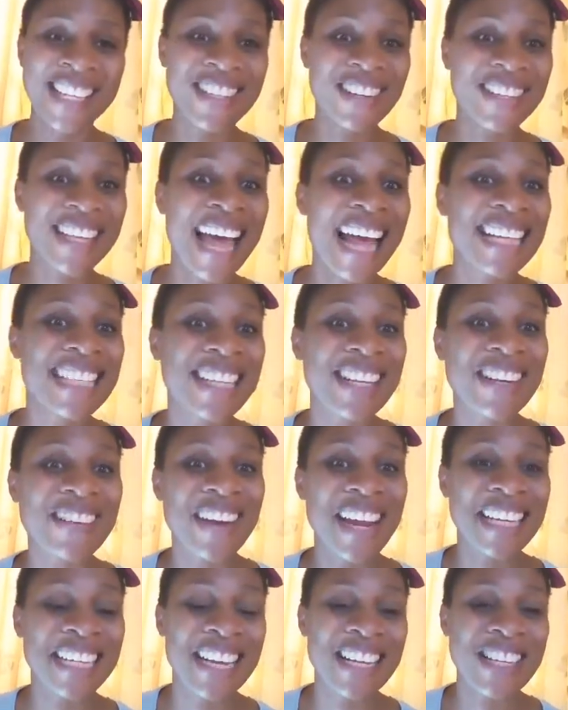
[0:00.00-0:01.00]
so that's the
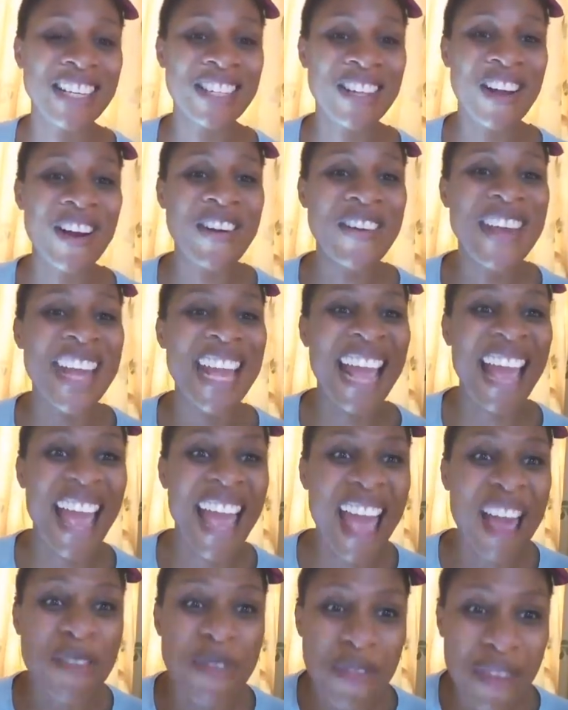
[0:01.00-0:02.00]
greatest story
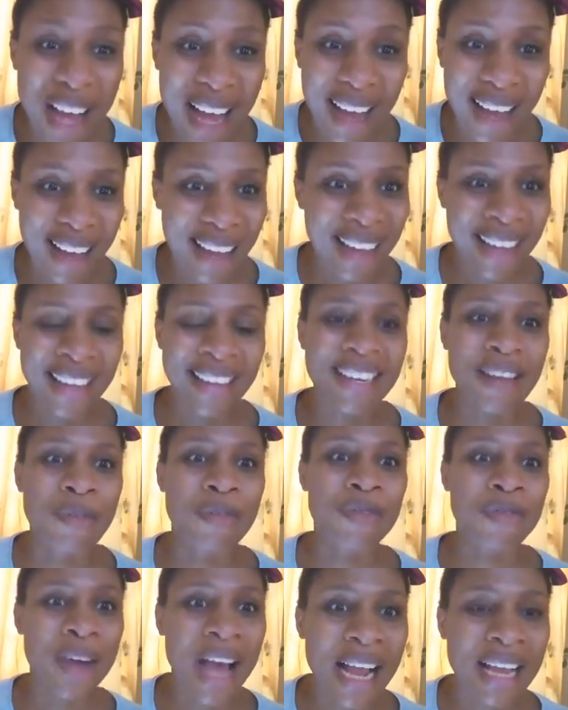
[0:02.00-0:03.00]
ever. The
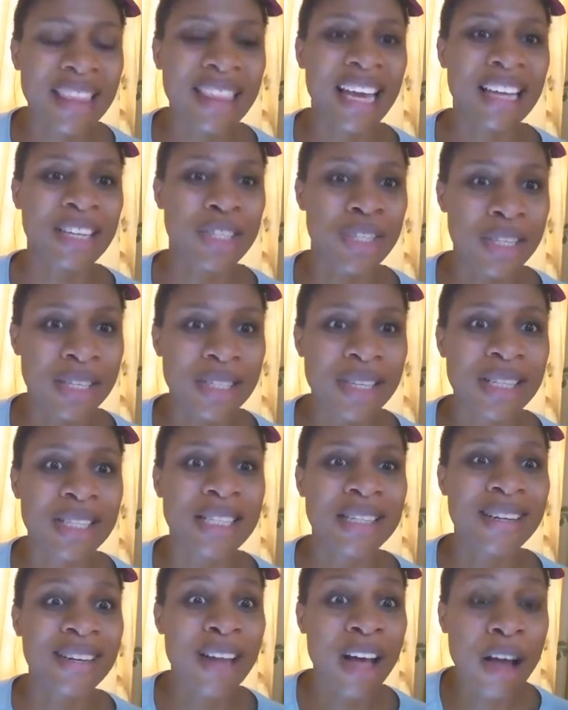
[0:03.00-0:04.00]
fact that
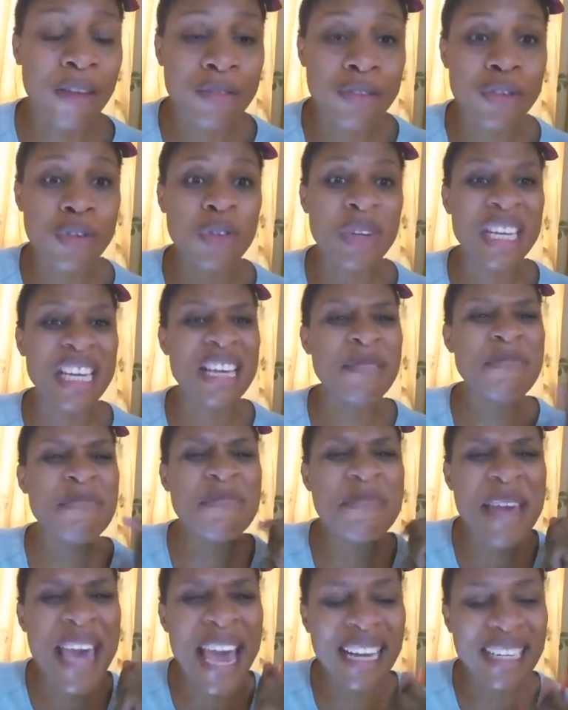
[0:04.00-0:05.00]
Jesus loves you
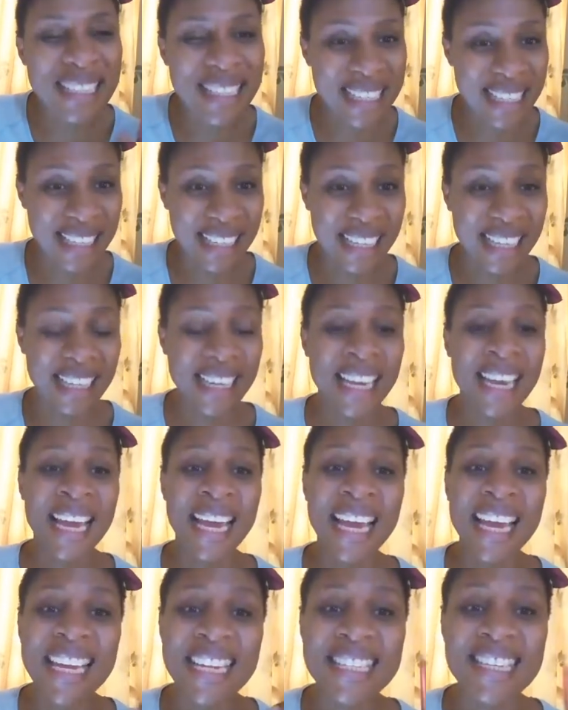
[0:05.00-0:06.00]
immensely
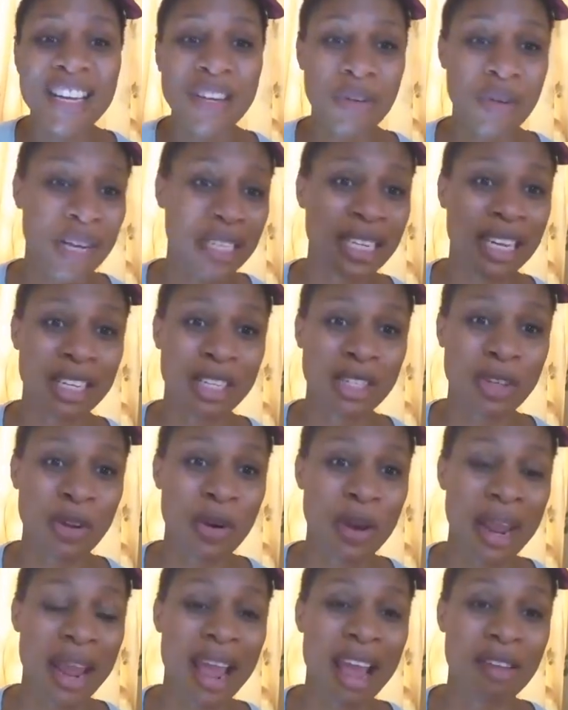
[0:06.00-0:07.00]
is the greatest
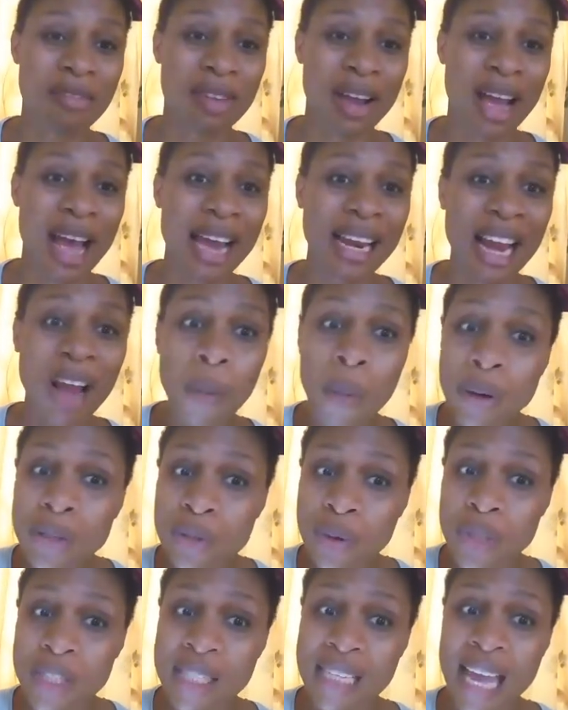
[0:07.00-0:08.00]
story ever. And I
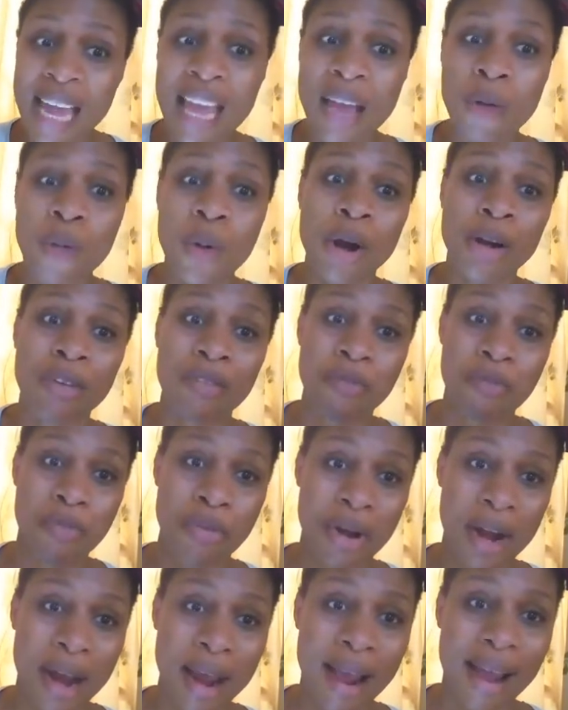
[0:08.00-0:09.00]
want to say a word of
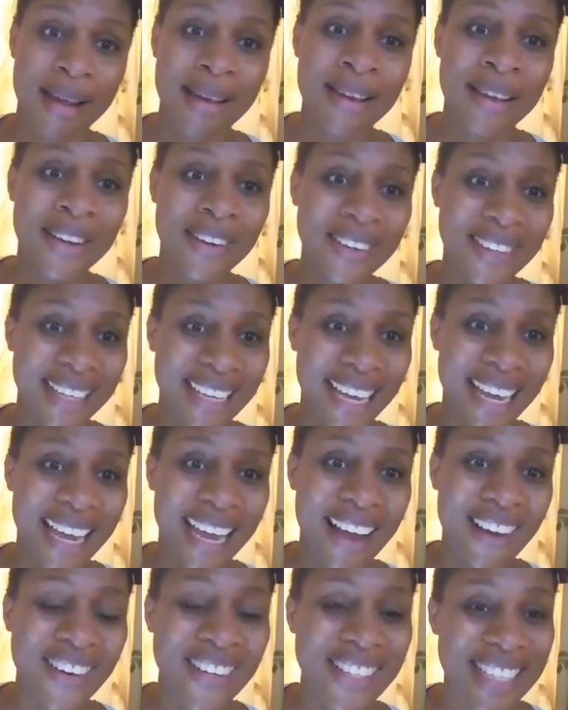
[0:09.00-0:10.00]
prayer.
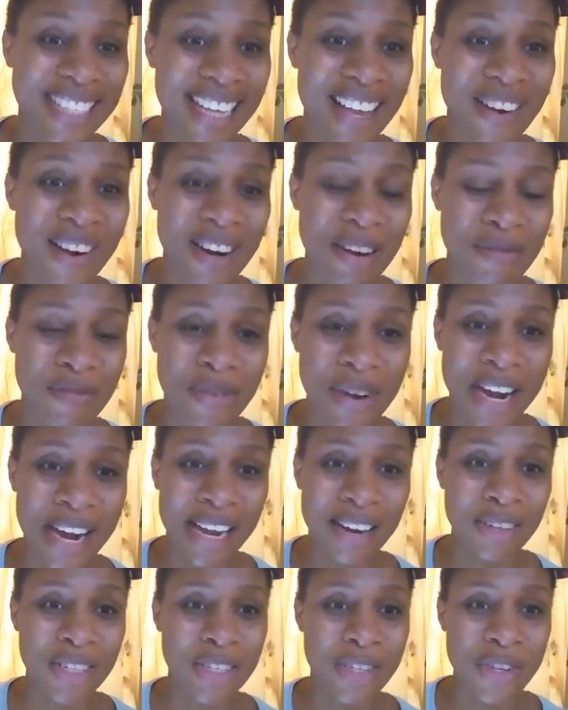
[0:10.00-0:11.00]
Okay, I want to say a word of
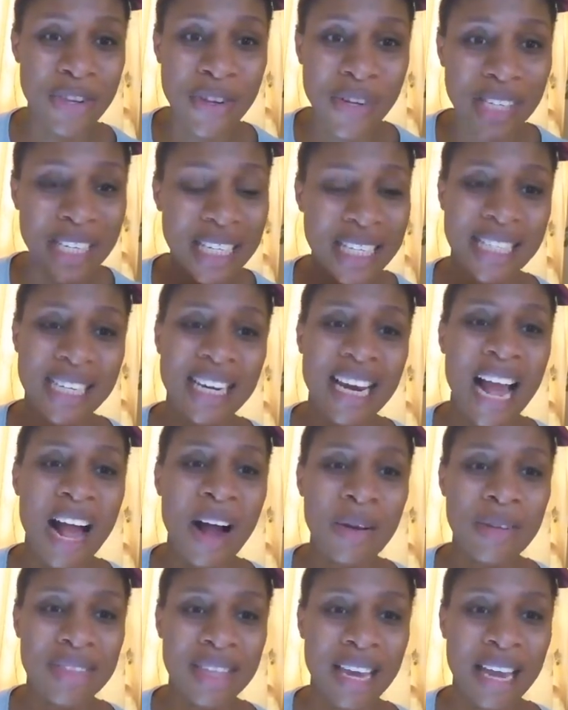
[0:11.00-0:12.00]
prayer to you listening
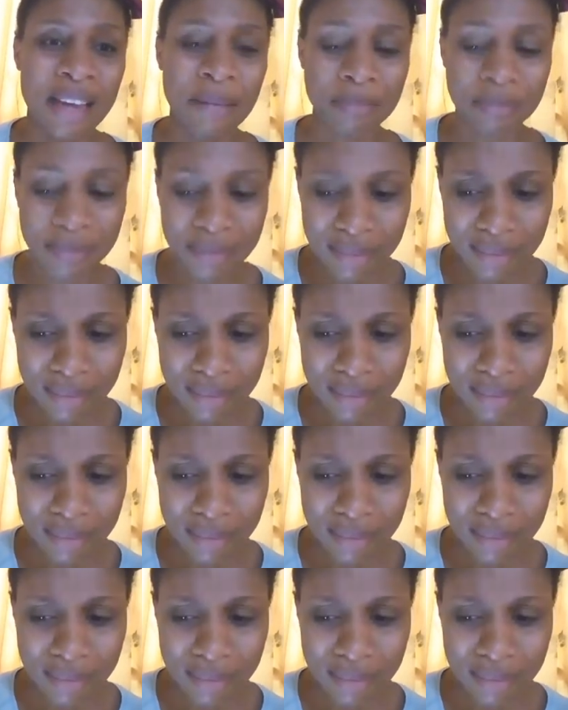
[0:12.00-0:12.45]
out there.